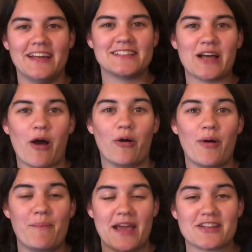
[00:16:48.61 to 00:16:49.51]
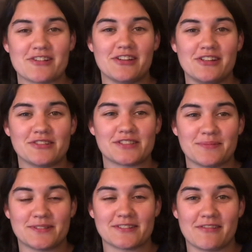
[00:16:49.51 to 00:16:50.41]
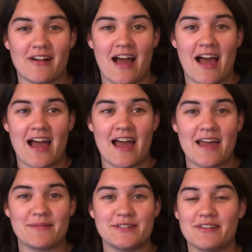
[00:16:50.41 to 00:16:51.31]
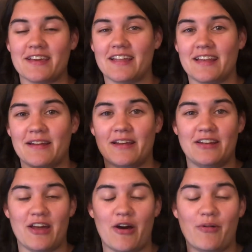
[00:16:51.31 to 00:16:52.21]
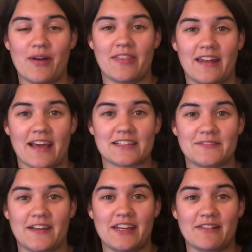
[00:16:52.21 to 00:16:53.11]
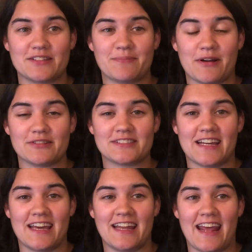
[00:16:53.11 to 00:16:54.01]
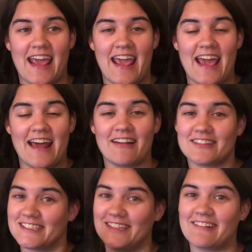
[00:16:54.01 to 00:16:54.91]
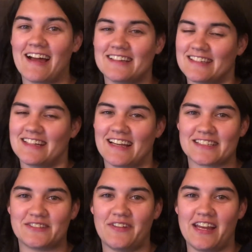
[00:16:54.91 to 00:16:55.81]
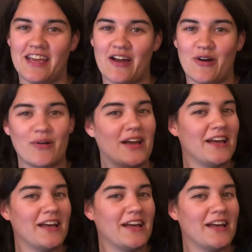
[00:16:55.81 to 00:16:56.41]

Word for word: So make sure you subscribe so you can know when the next video is posted. And I'll see you guys in the next video.